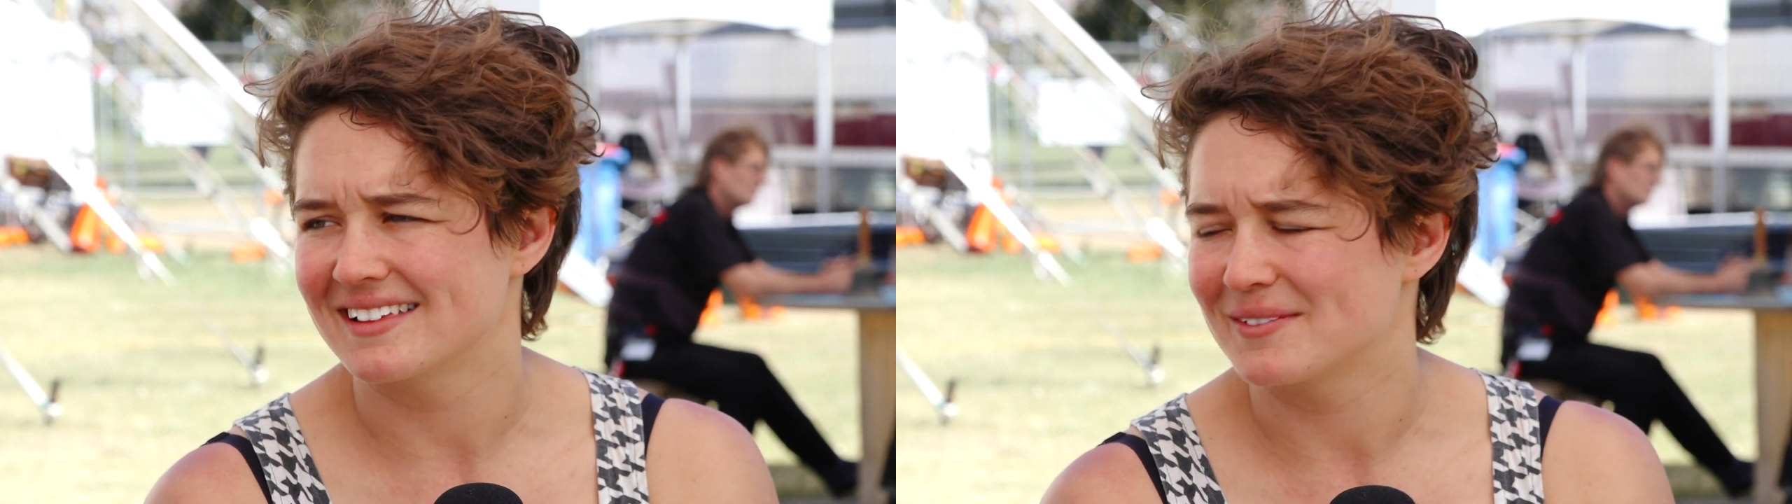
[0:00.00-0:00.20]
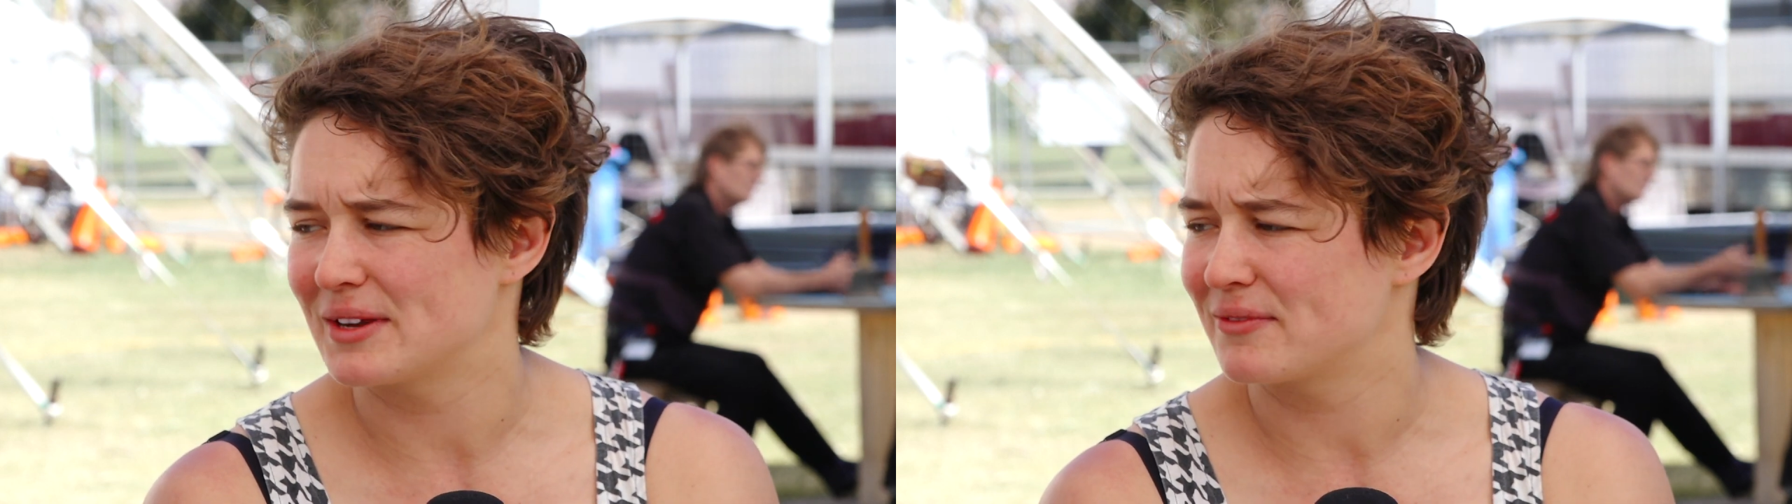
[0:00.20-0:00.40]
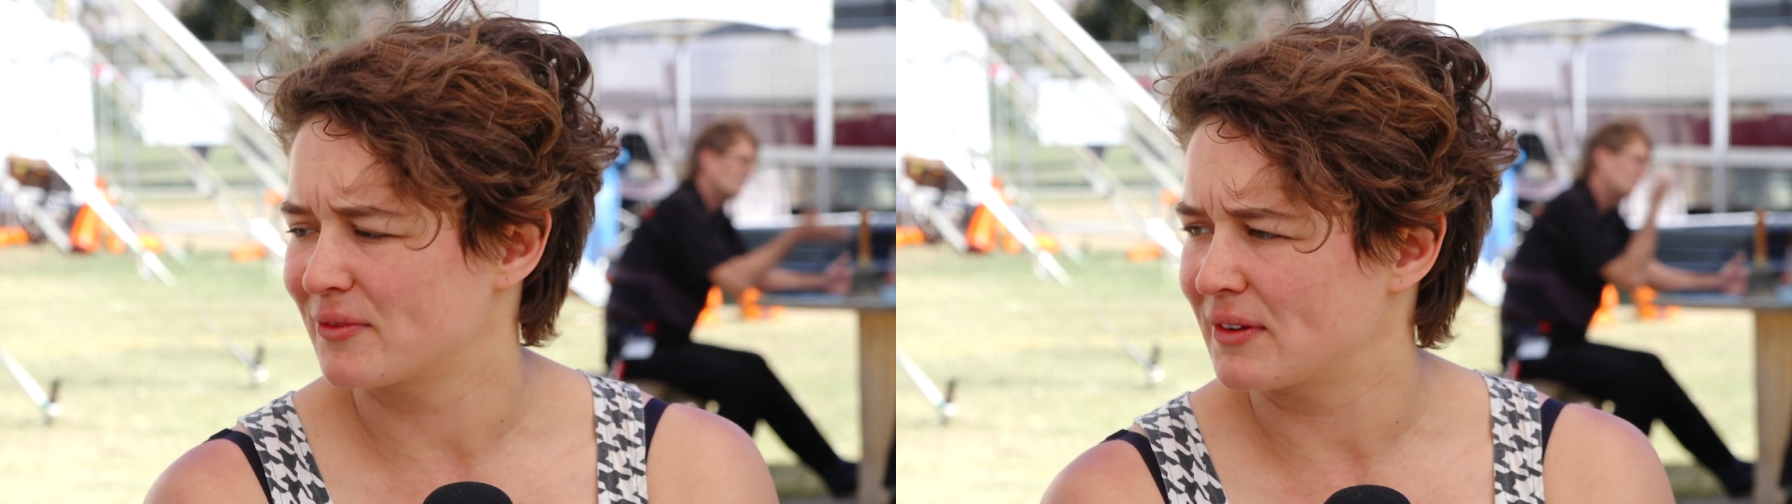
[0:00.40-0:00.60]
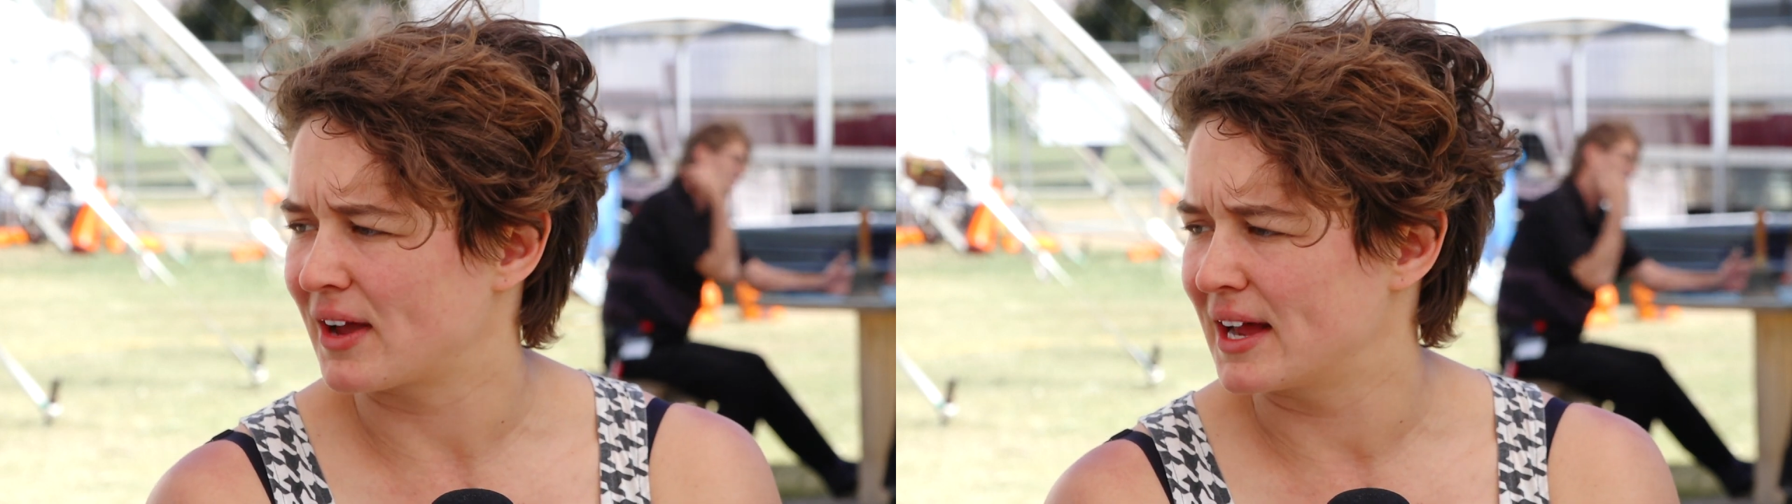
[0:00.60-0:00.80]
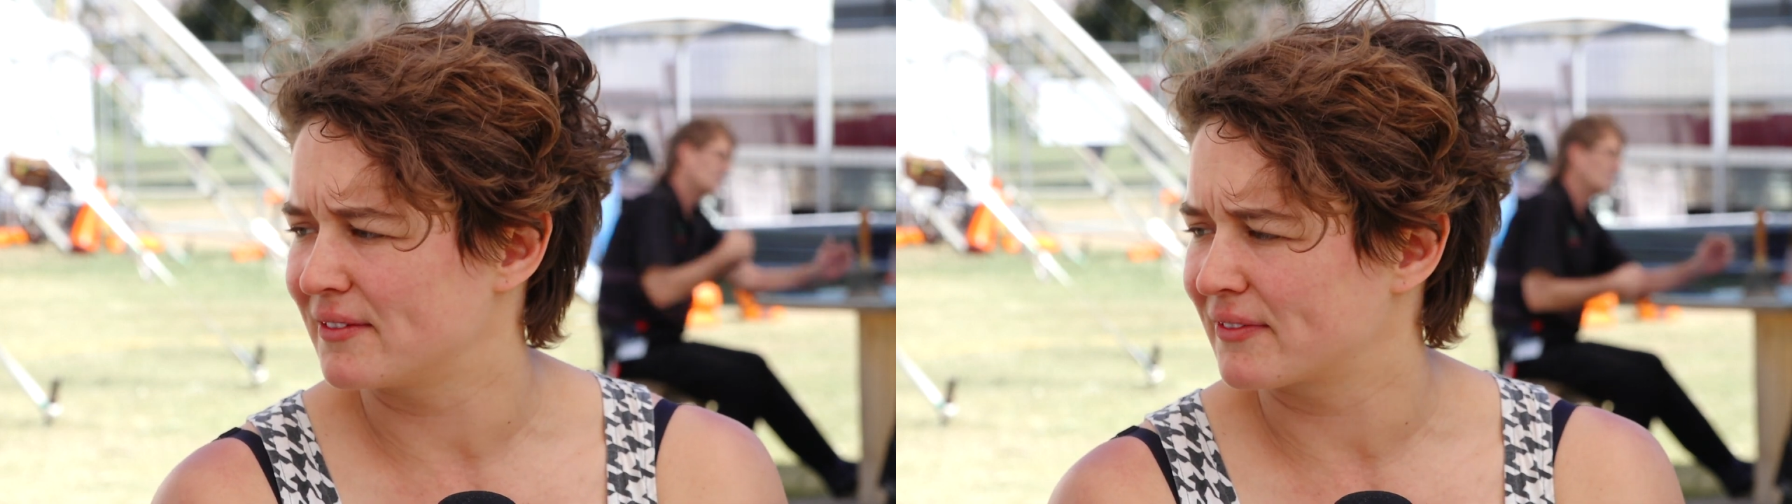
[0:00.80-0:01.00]
We've
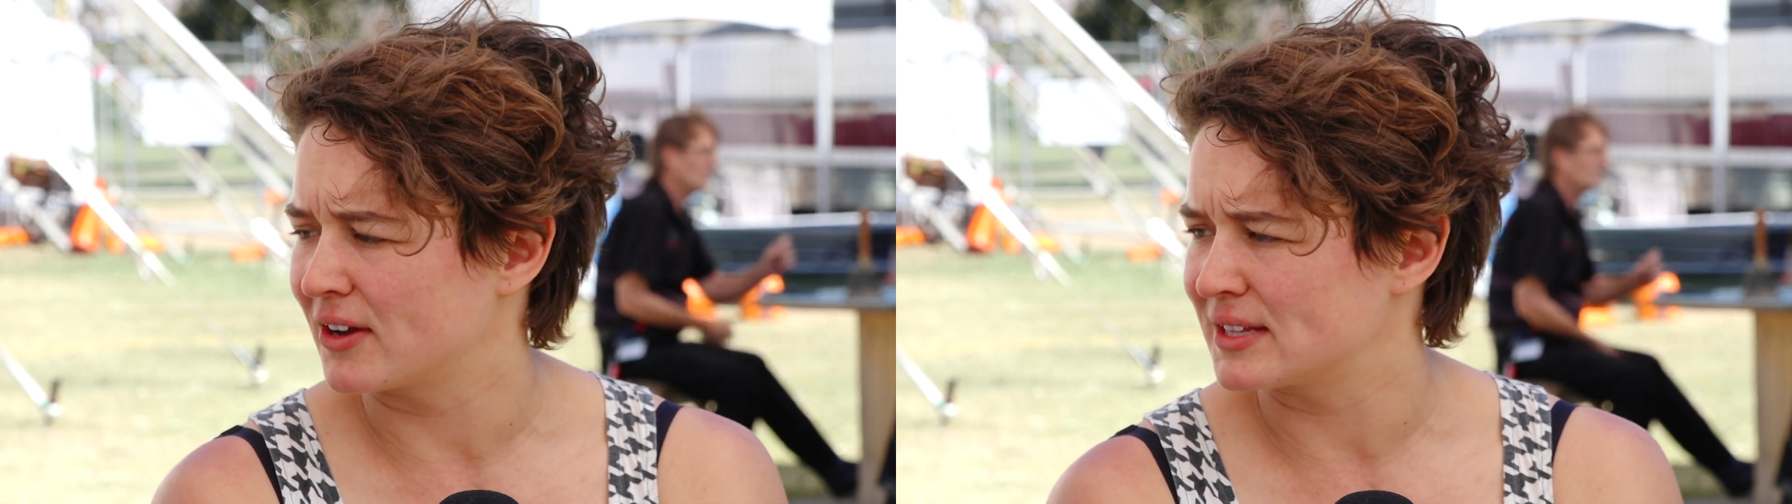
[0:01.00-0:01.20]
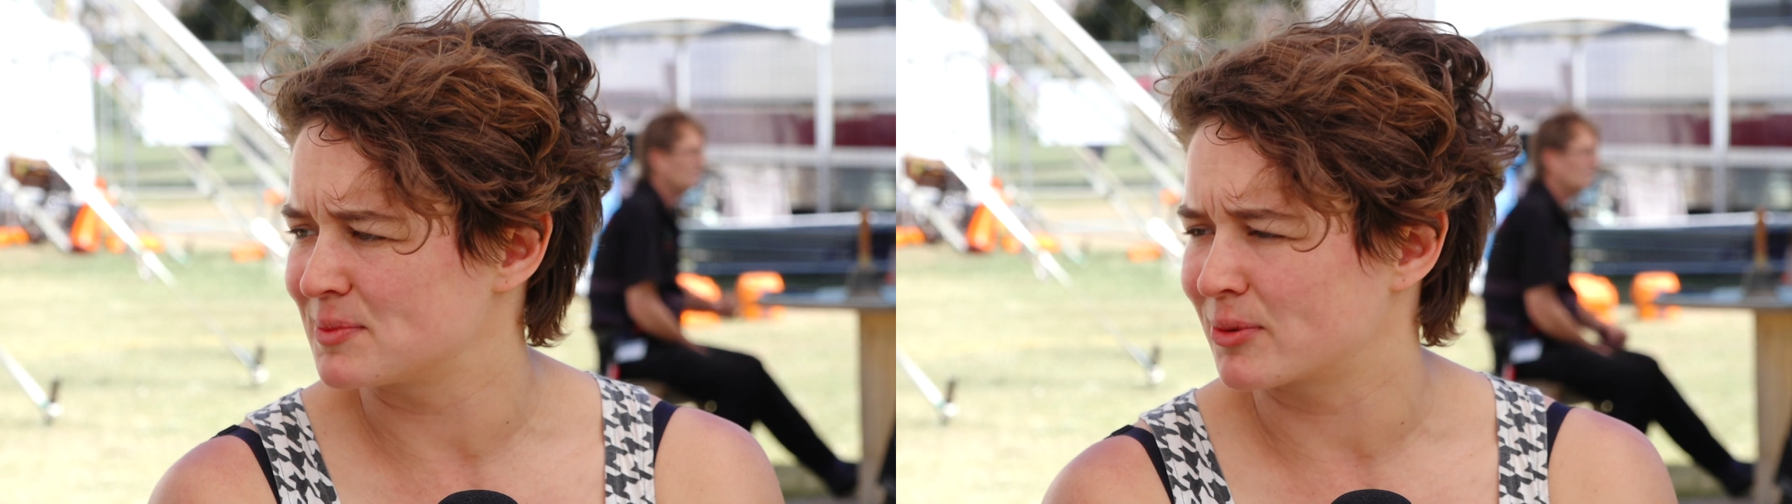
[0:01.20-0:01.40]
kind of got this